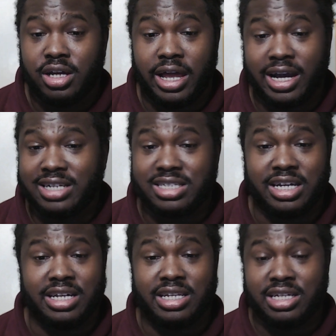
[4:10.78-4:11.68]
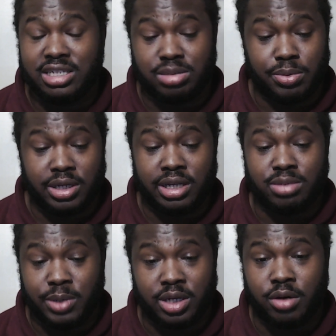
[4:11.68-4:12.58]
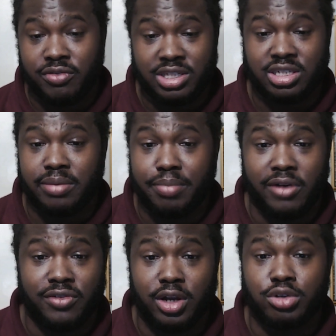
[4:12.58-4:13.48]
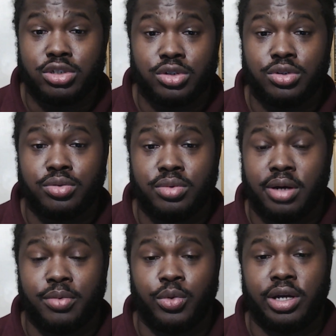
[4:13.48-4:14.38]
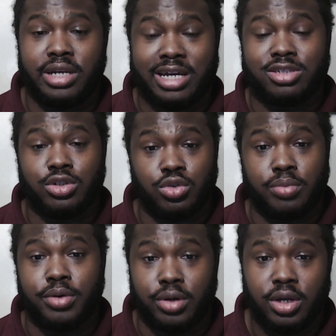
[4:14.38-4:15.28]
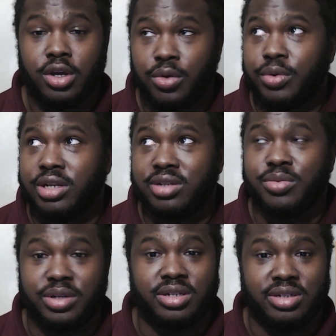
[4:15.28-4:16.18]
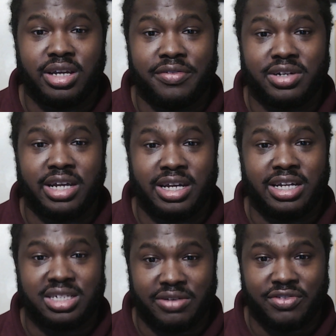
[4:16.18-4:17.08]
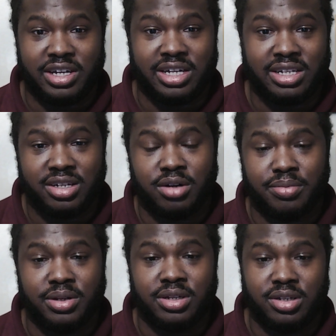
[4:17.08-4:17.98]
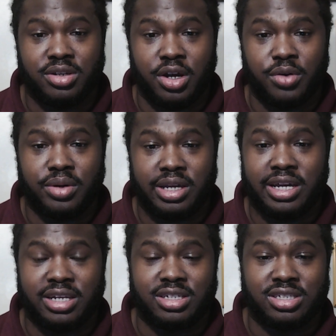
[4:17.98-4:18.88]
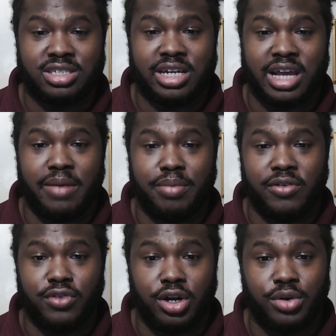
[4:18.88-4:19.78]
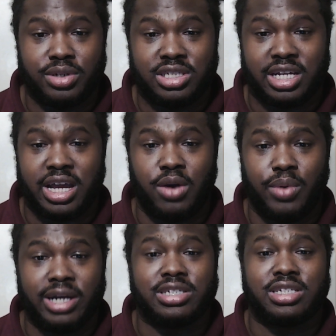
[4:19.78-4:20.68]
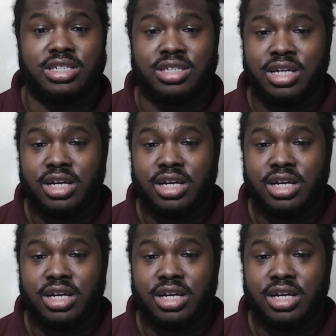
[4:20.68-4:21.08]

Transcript: Like I said, he's planning on visiting Buffalo soon. Well, not soon, but when everything hits the fan, he's going to be, you know, headed to check out Buffalo and check out Washington.